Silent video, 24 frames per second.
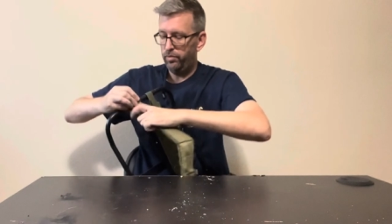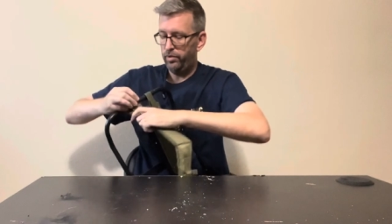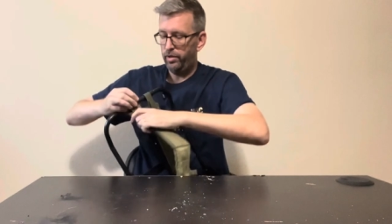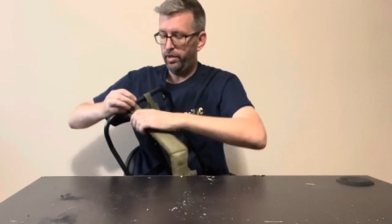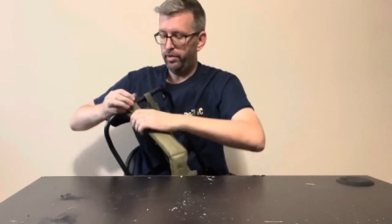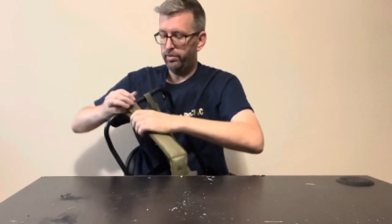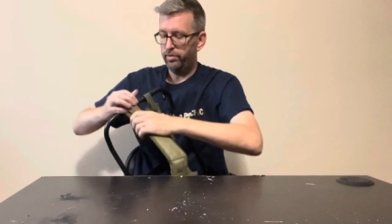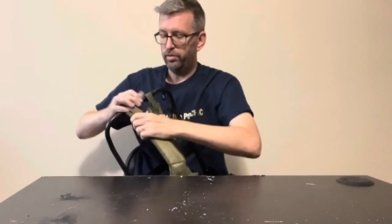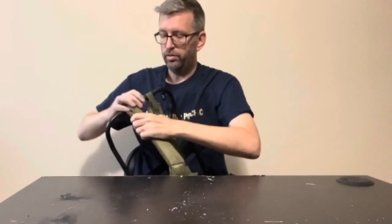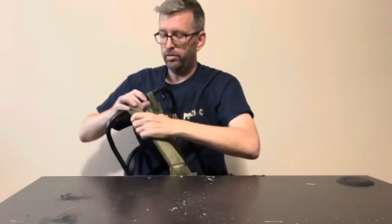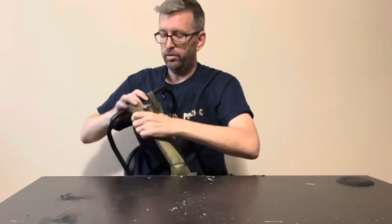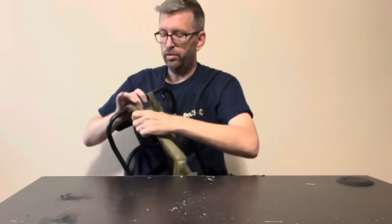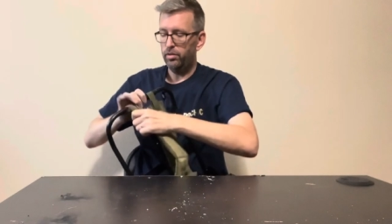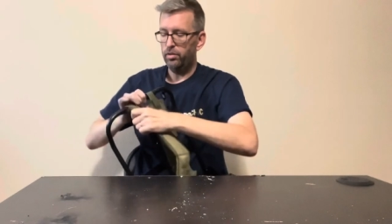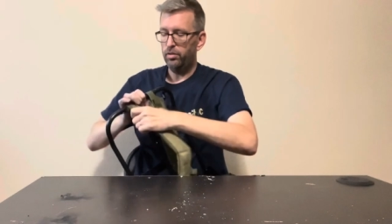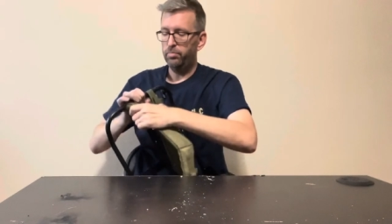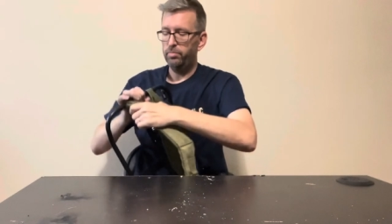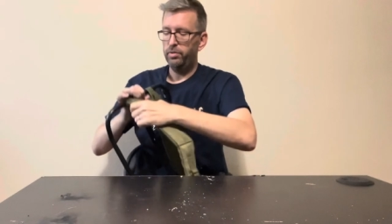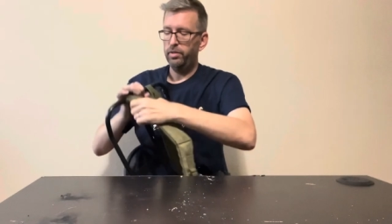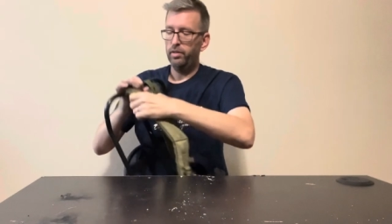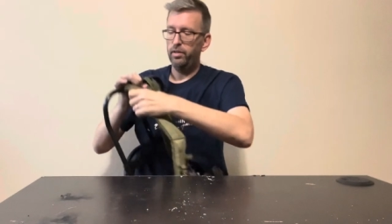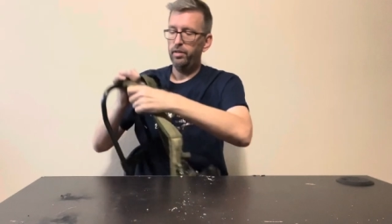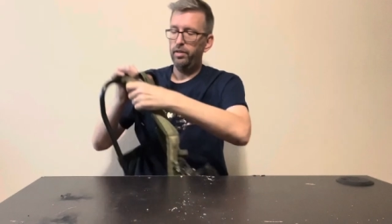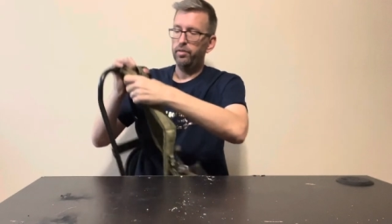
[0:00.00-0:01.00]
one has a little
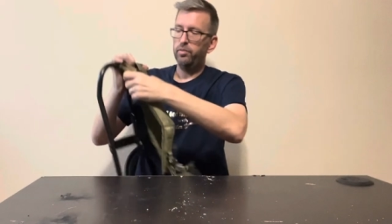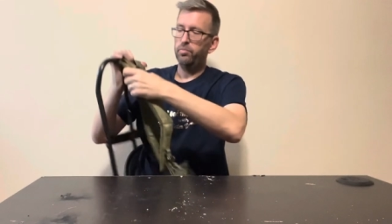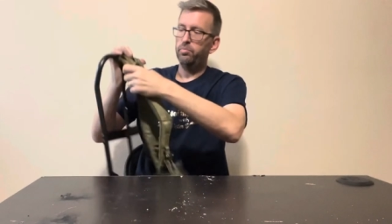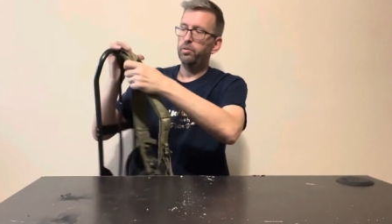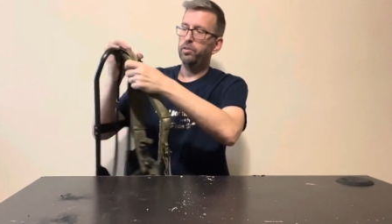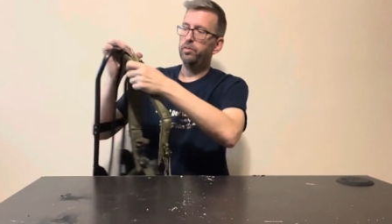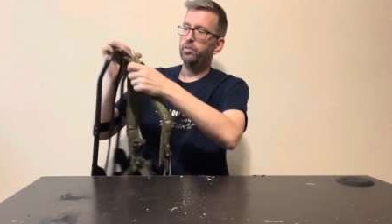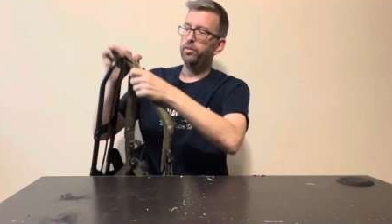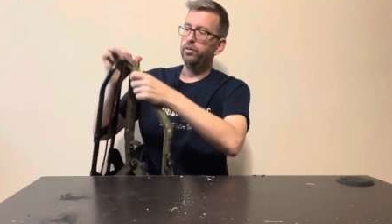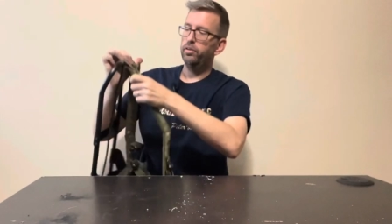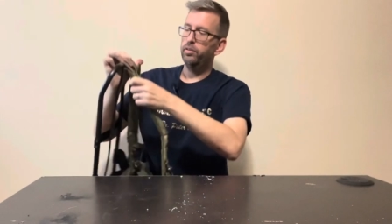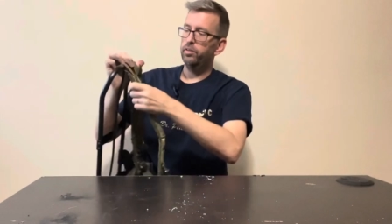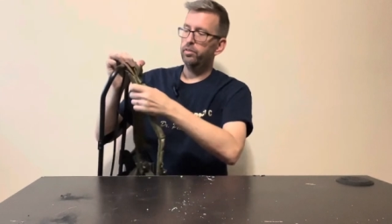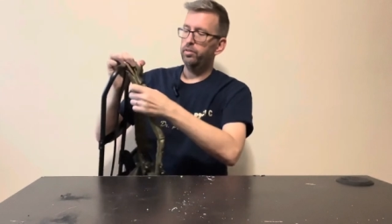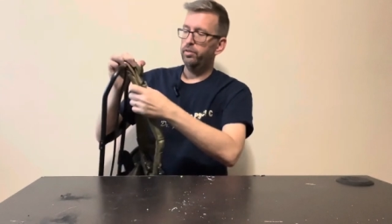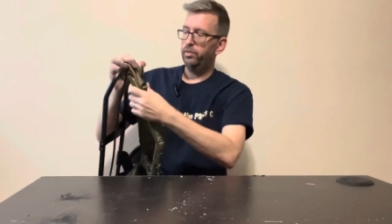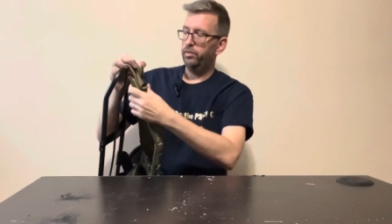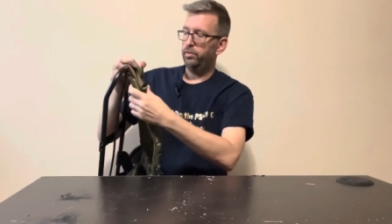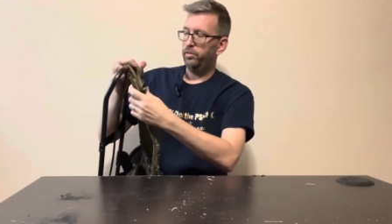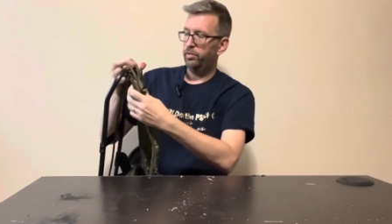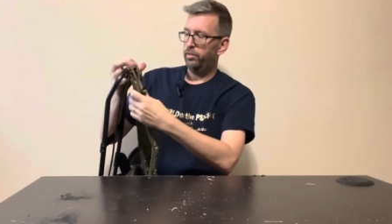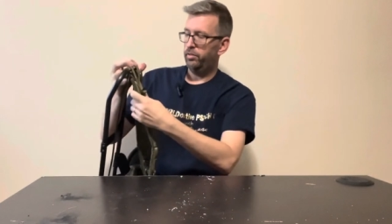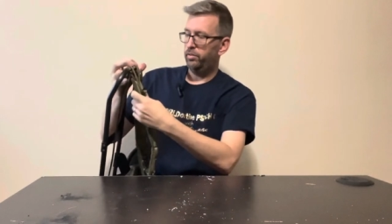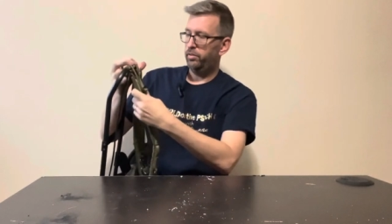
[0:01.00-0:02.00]
bit less material
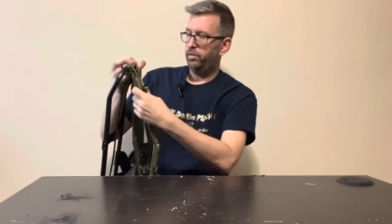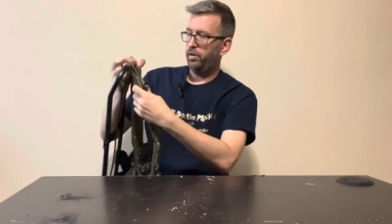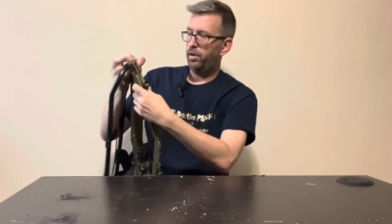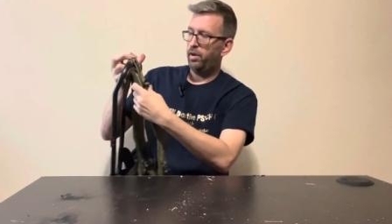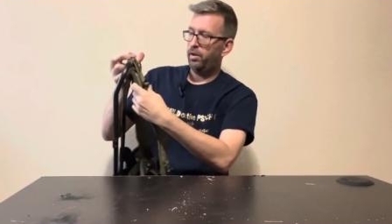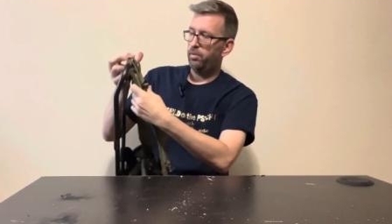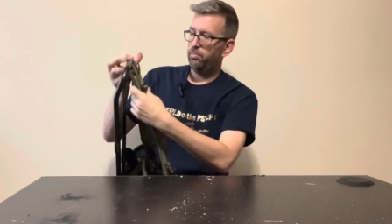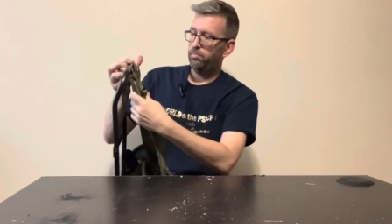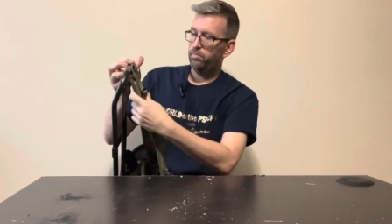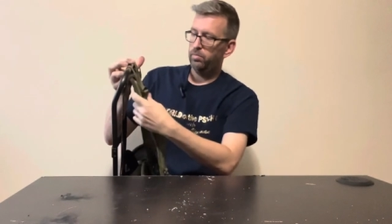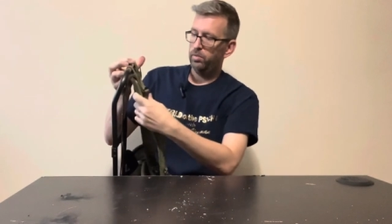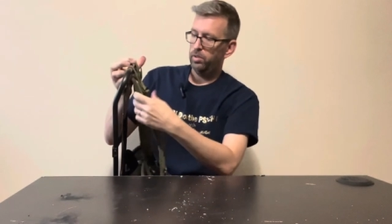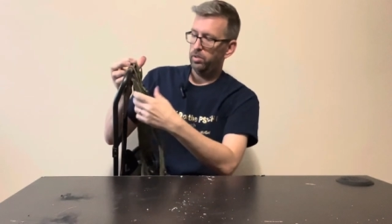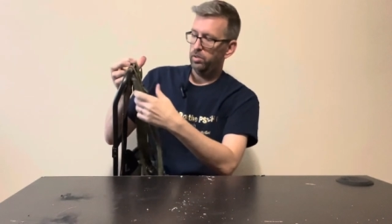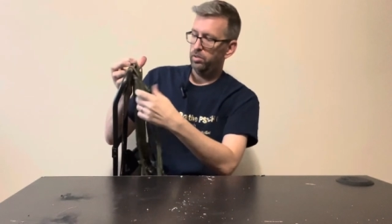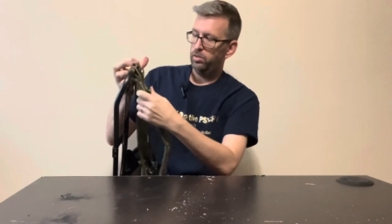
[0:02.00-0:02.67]
here on the top,